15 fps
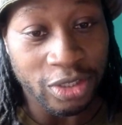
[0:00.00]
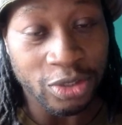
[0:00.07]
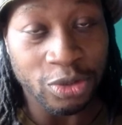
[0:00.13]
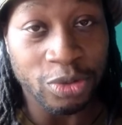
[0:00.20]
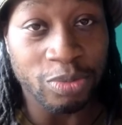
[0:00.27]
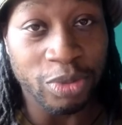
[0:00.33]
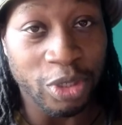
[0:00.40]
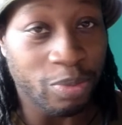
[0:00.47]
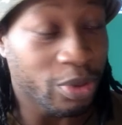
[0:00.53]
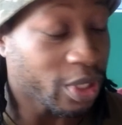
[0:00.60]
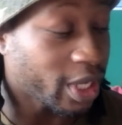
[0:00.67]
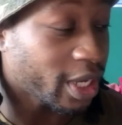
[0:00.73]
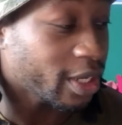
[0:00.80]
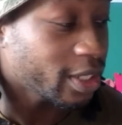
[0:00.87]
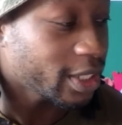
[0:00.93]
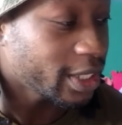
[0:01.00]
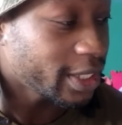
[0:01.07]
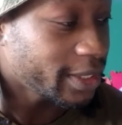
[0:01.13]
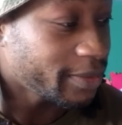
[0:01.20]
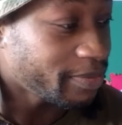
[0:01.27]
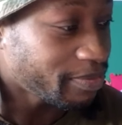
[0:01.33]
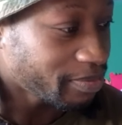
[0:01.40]
to manipulate.
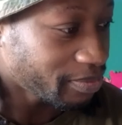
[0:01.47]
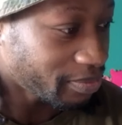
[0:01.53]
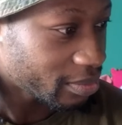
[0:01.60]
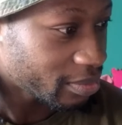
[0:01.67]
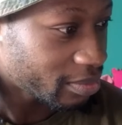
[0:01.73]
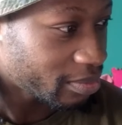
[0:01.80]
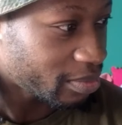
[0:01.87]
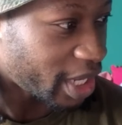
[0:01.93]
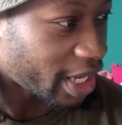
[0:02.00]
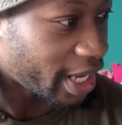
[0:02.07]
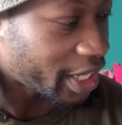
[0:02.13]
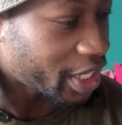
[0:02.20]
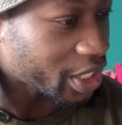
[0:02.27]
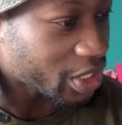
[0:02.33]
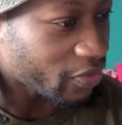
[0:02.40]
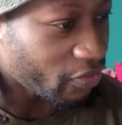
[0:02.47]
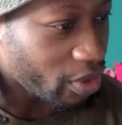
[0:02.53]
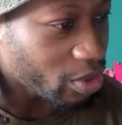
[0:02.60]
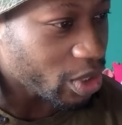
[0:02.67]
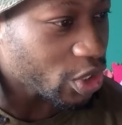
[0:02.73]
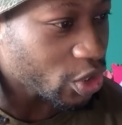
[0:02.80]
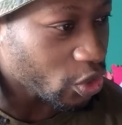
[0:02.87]
But I like it. It's a
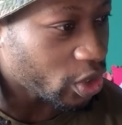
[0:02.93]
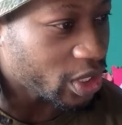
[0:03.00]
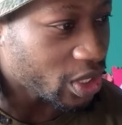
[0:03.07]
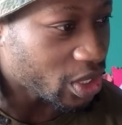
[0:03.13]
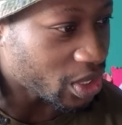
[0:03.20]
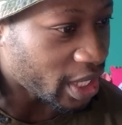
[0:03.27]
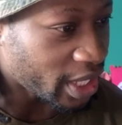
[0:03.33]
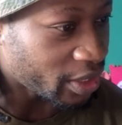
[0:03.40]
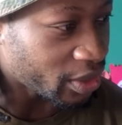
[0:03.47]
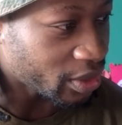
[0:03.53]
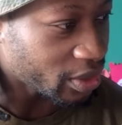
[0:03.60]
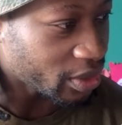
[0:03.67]
very solid design.